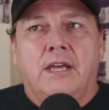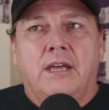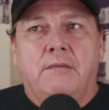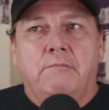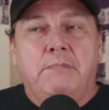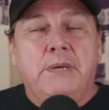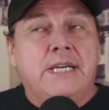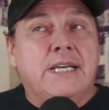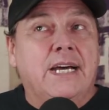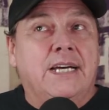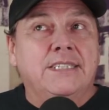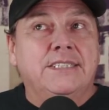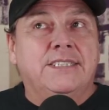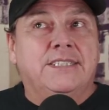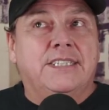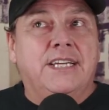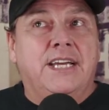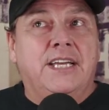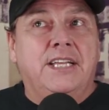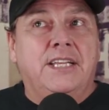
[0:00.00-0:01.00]

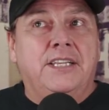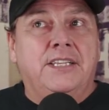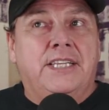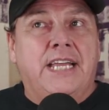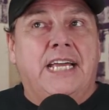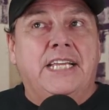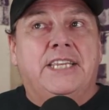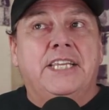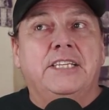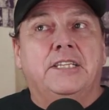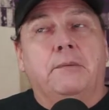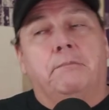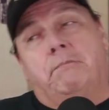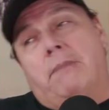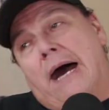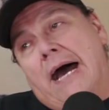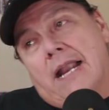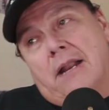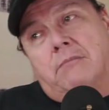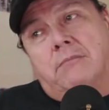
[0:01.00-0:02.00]
because they think the
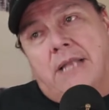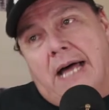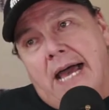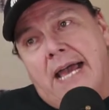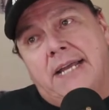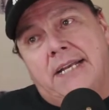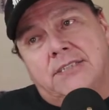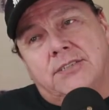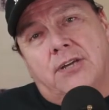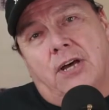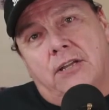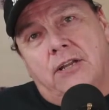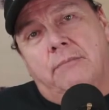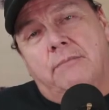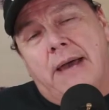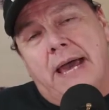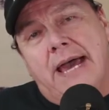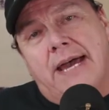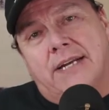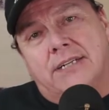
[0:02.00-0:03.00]
bottom line is all that
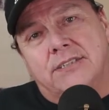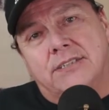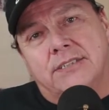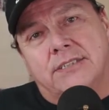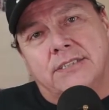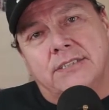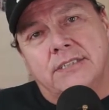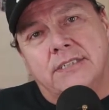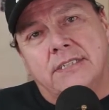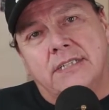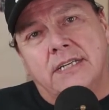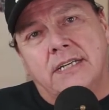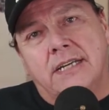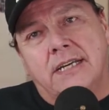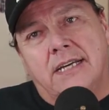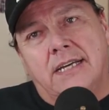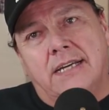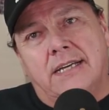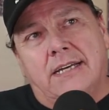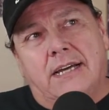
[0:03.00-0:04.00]
matters,
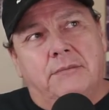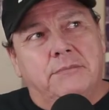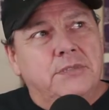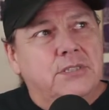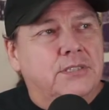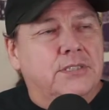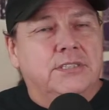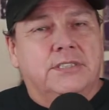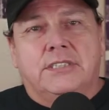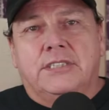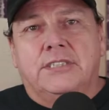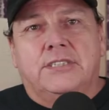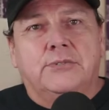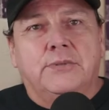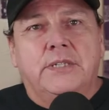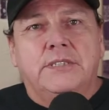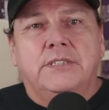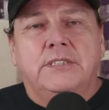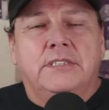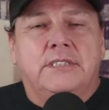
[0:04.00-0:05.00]
I mean, look at the
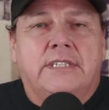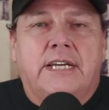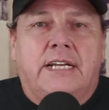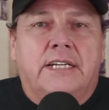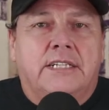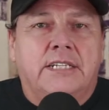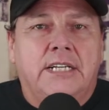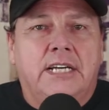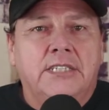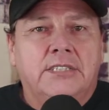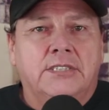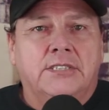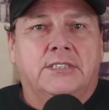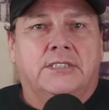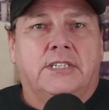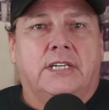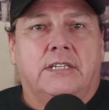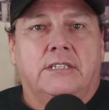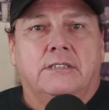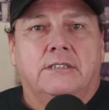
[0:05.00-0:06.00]
situation the Seneca Nation's
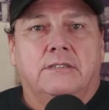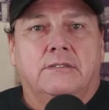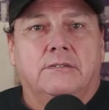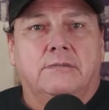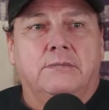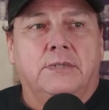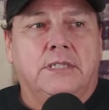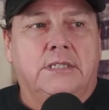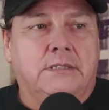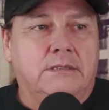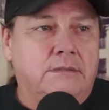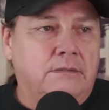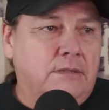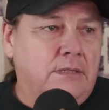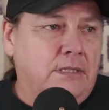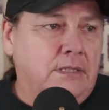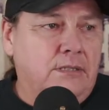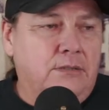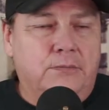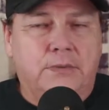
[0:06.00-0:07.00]
in with,
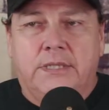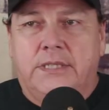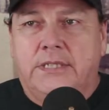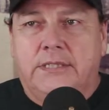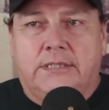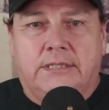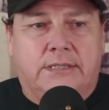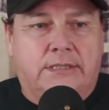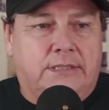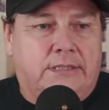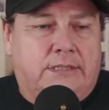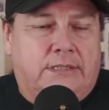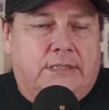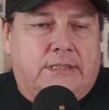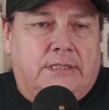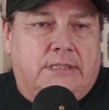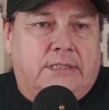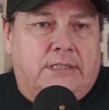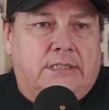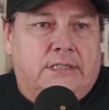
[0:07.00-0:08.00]
you know, with its
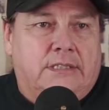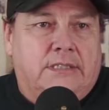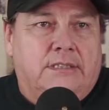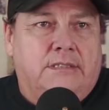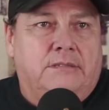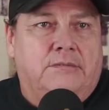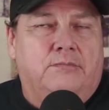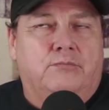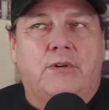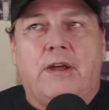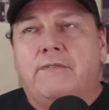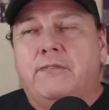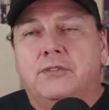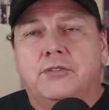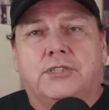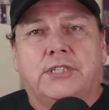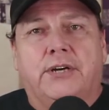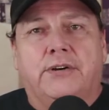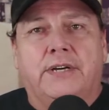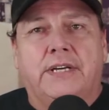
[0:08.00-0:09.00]
revenue
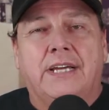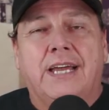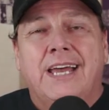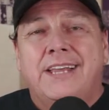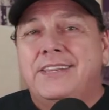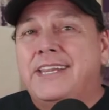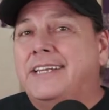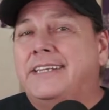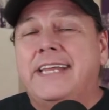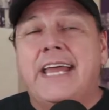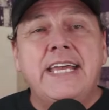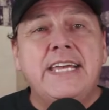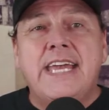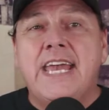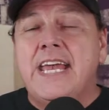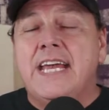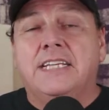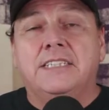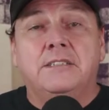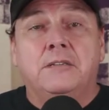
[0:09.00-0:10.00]
sharing that they
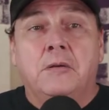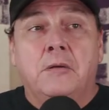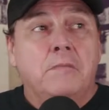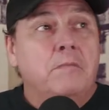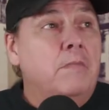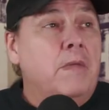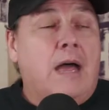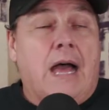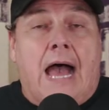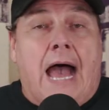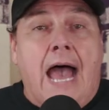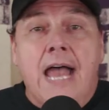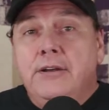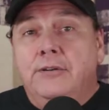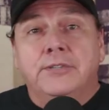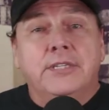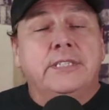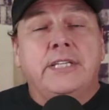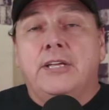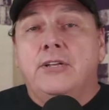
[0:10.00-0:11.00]
can't, I
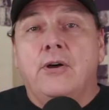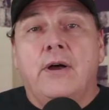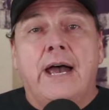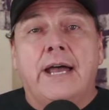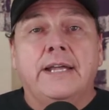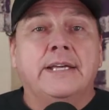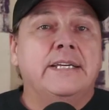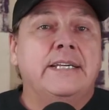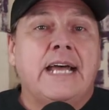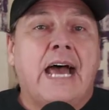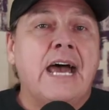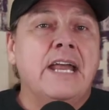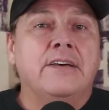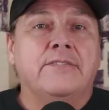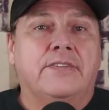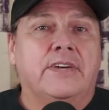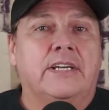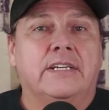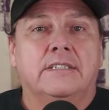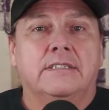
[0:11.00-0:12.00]
don't think they know how to get out
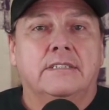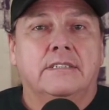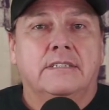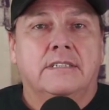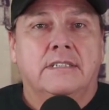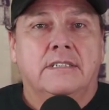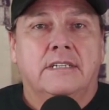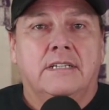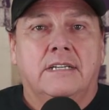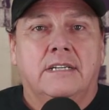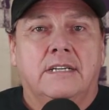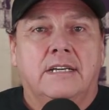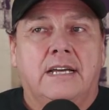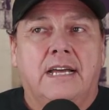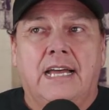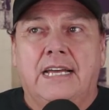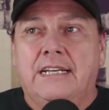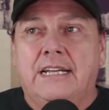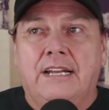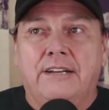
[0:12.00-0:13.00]
of it.
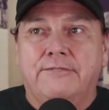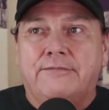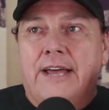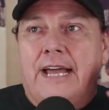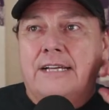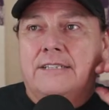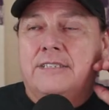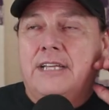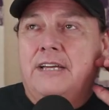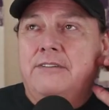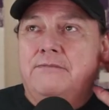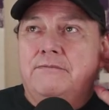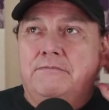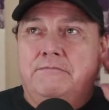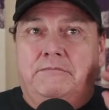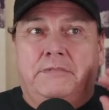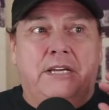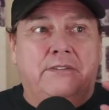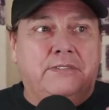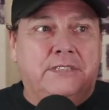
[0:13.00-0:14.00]
And in fact,
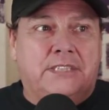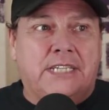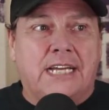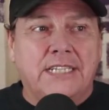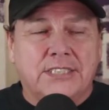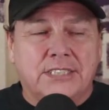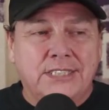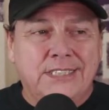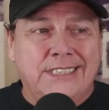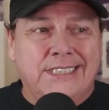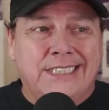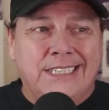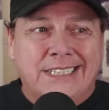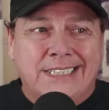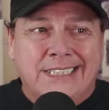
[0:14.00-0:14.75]
they've essentially